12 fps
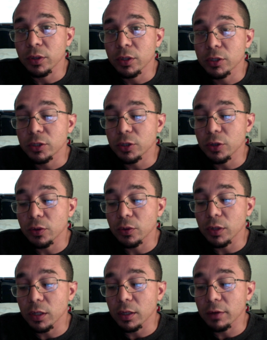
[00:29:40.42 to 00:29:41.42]
so
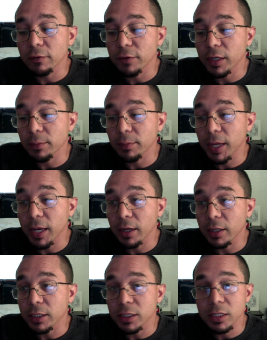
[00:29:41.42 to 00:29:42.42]
the fucking pain could
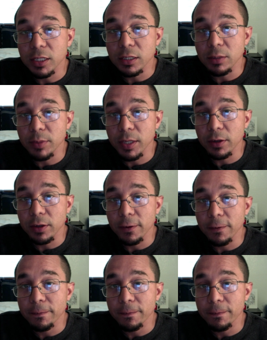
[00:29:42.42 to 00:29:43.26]
just disappear.